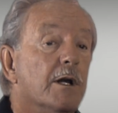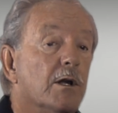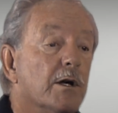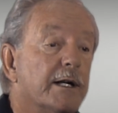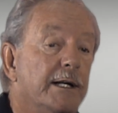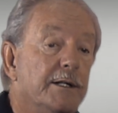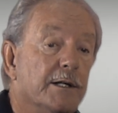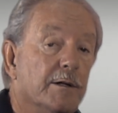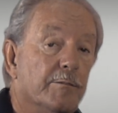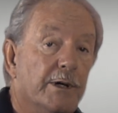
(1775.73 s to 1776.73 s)
looking
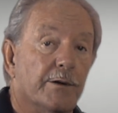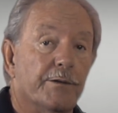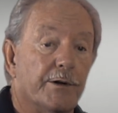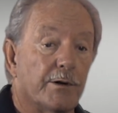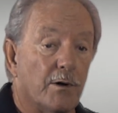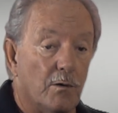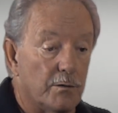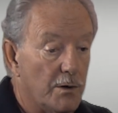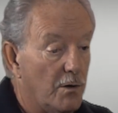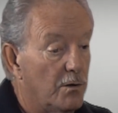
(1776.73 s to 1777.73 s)
to build their
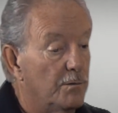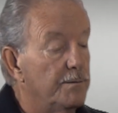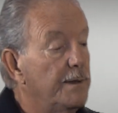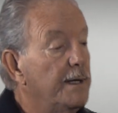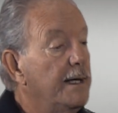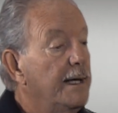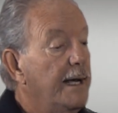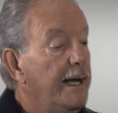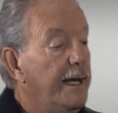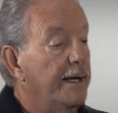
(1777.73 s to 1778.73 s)
own home
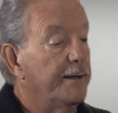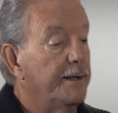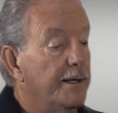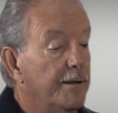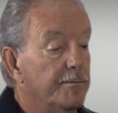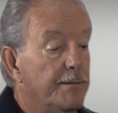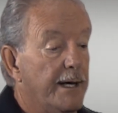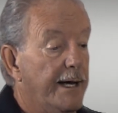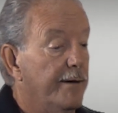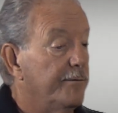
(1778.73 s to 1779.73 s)
and
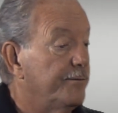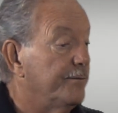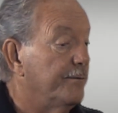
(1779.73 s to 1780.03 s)
have